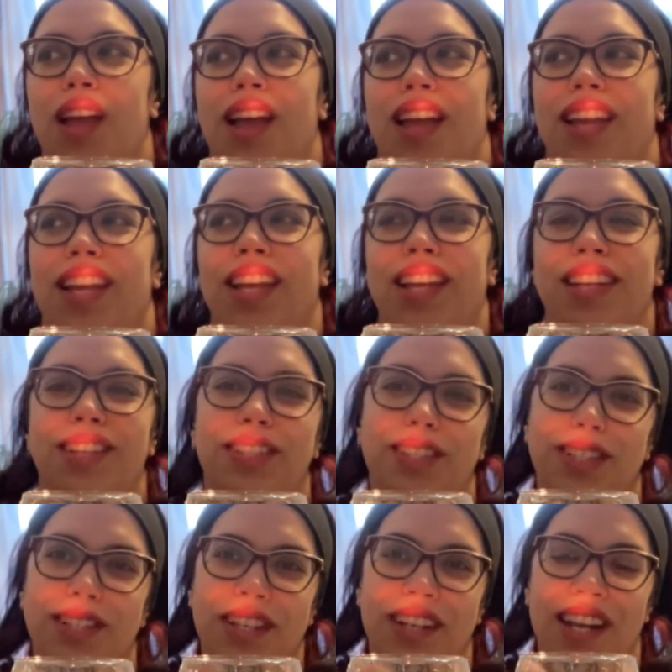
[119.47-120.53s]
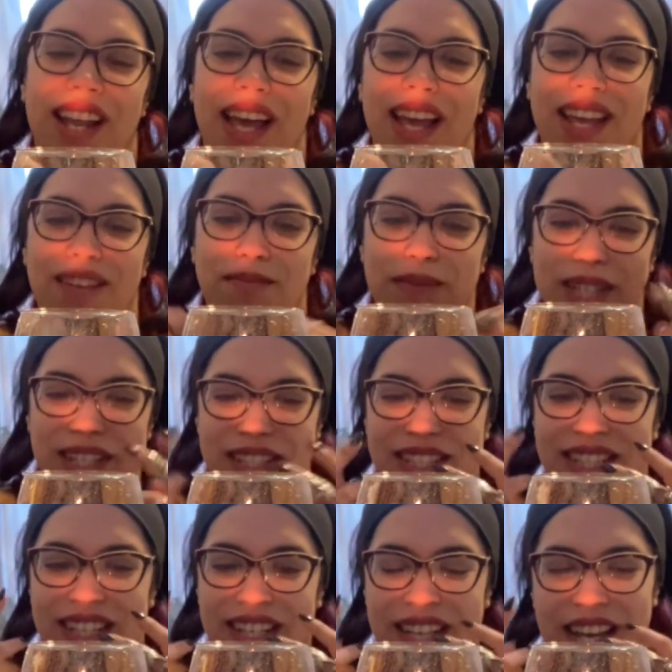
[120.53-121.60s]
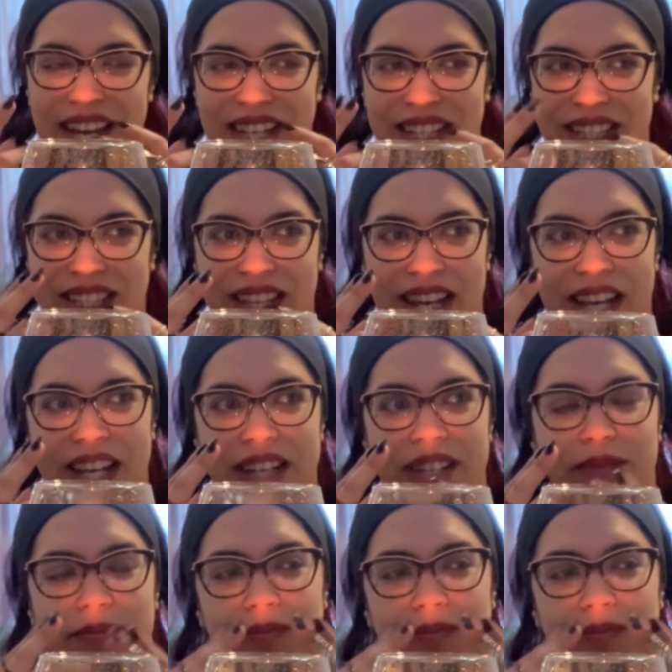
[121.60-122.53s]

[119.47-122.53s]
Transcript: into your life. Because again, it's like